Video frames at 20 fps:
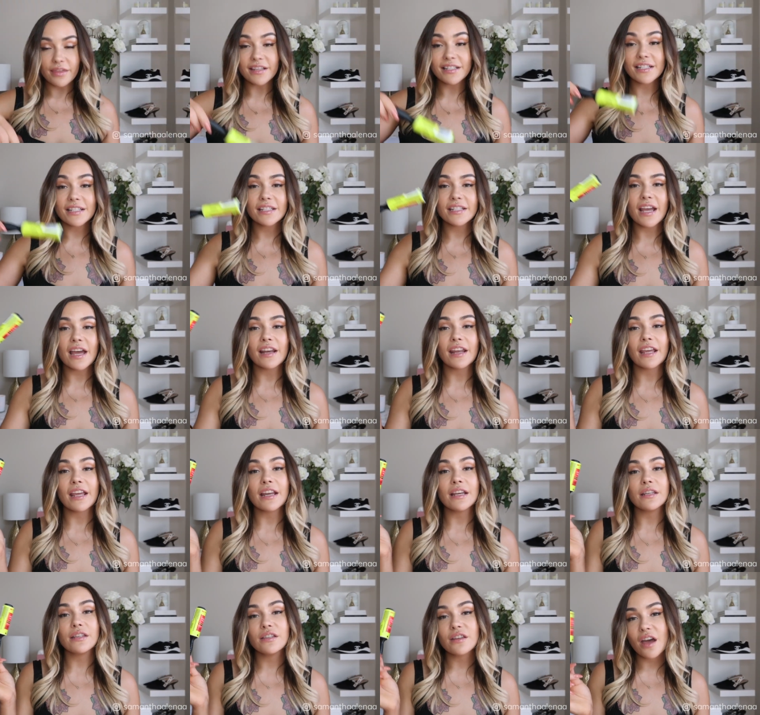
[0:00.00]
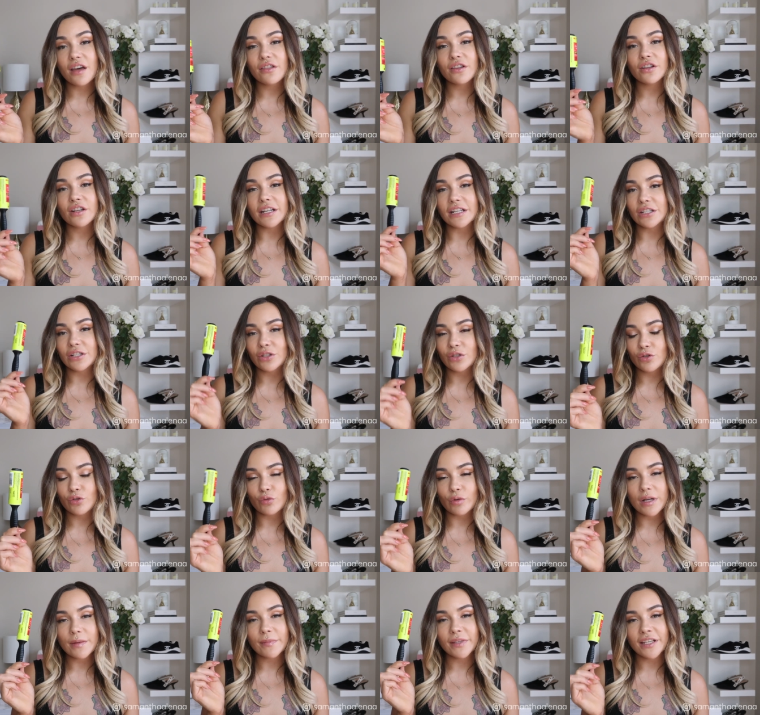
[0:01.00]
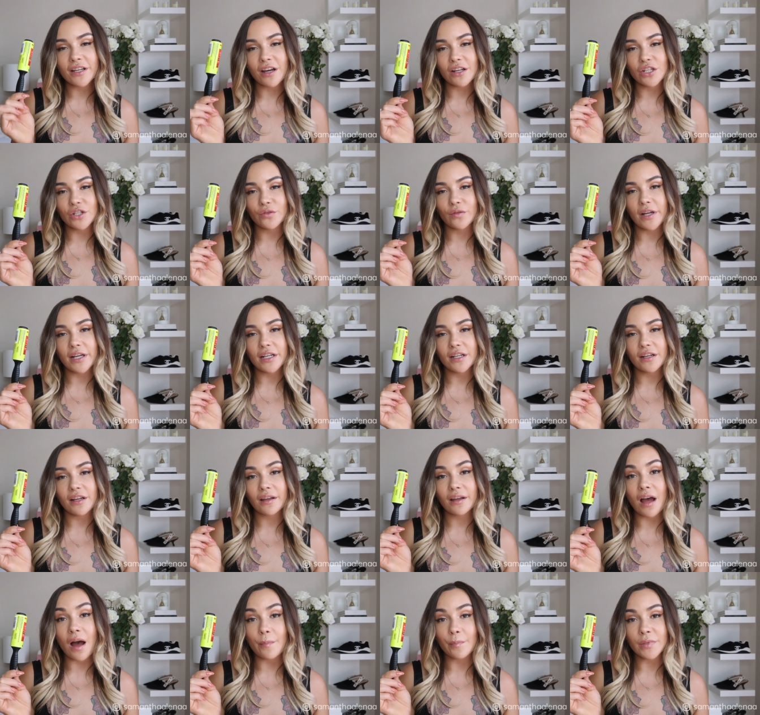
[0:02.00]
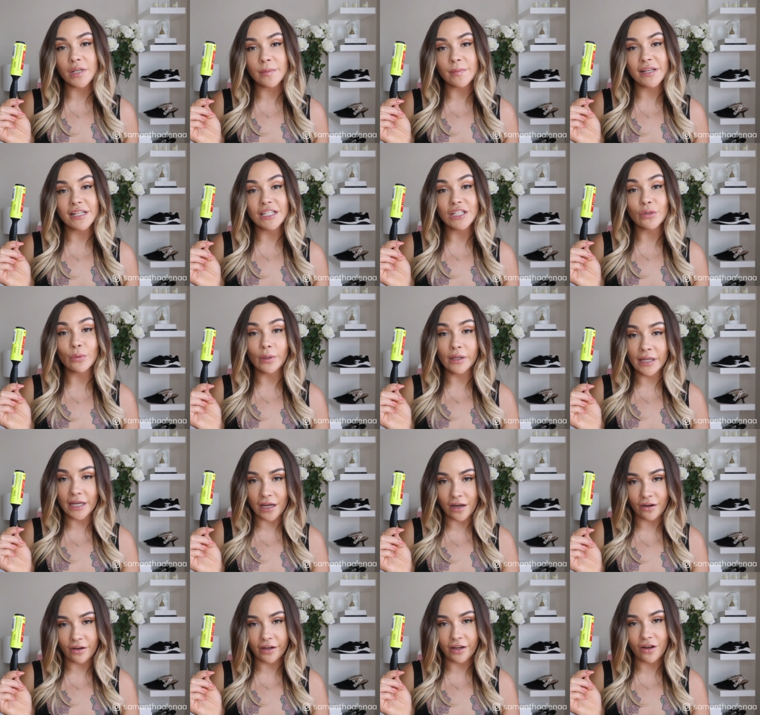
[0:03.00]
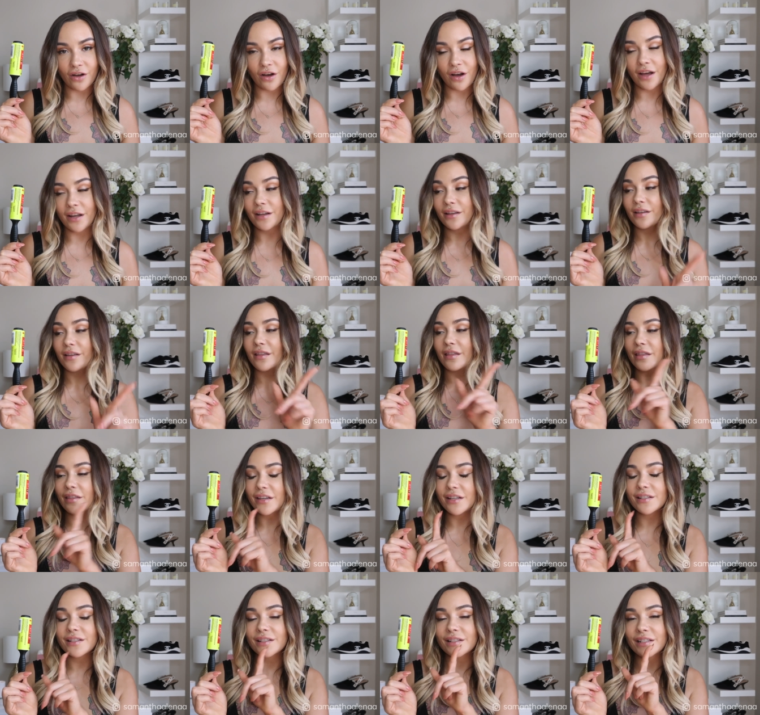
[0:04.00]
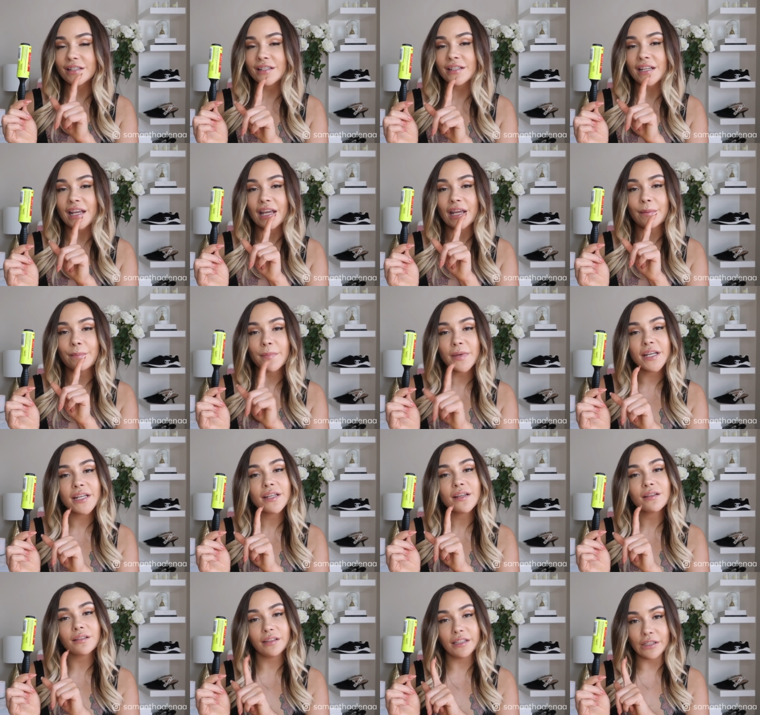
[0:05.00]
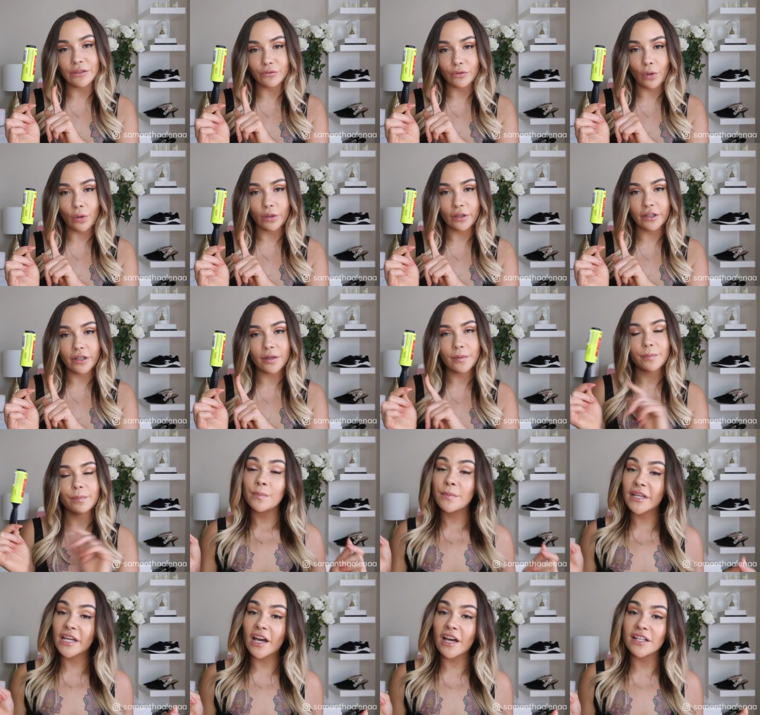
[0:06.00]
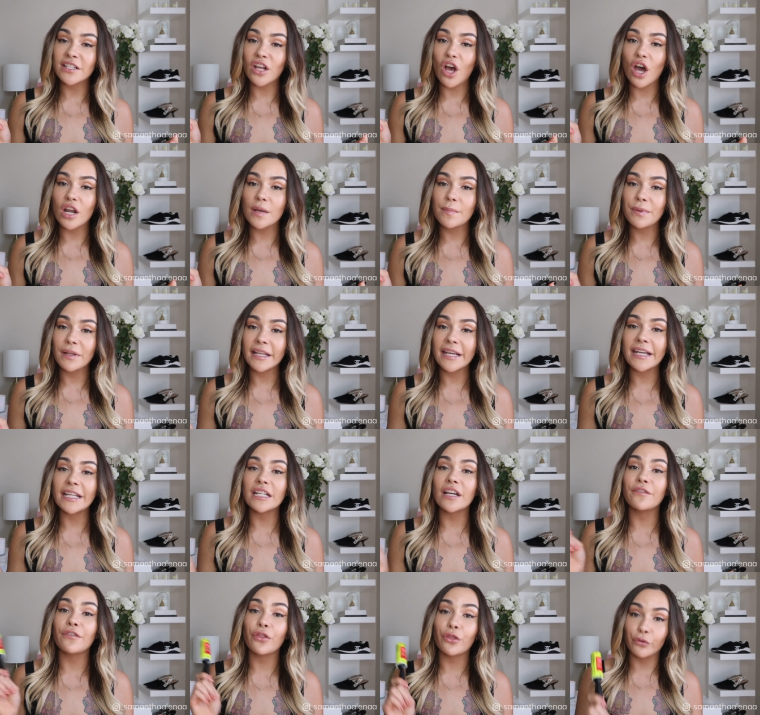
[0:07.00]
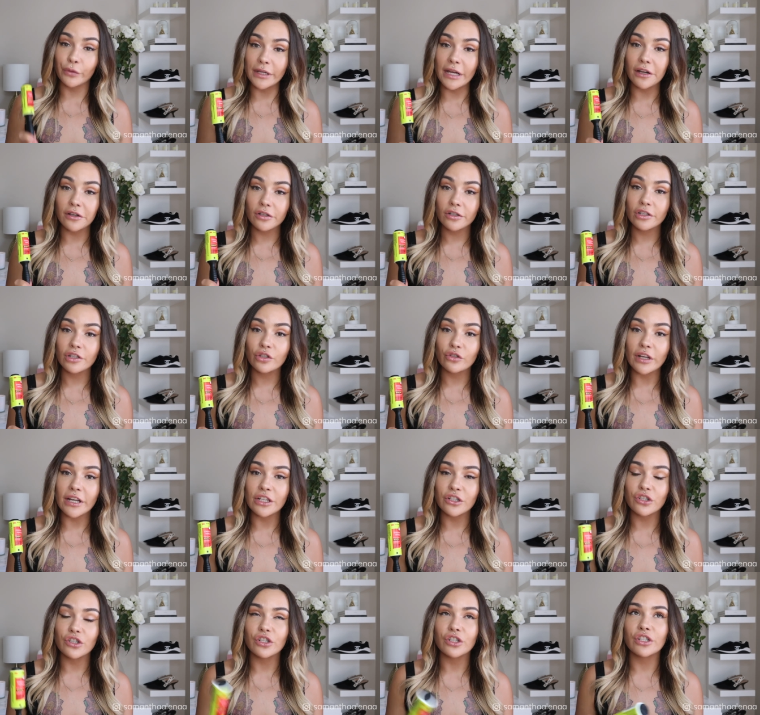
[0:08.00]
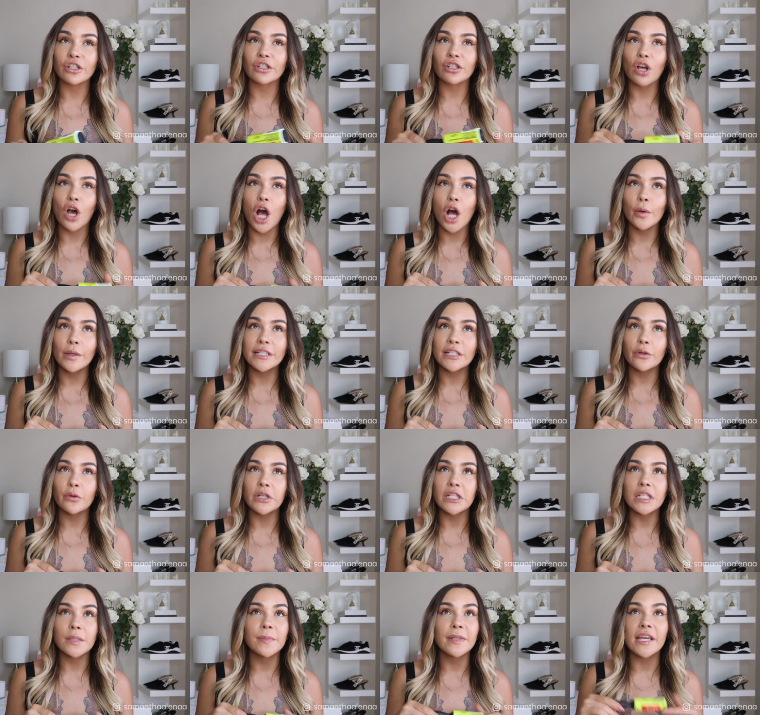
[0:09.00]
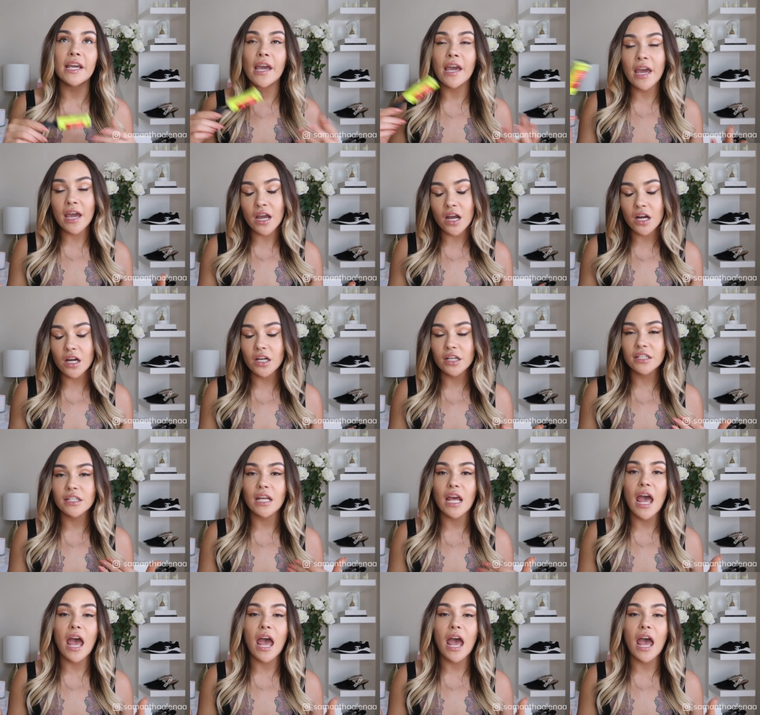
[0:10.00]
This is yet another extremely underrated accompaniment to a carry-on. This is a mini lint roller because on a plane of 300 strangers, there's always going to be hairs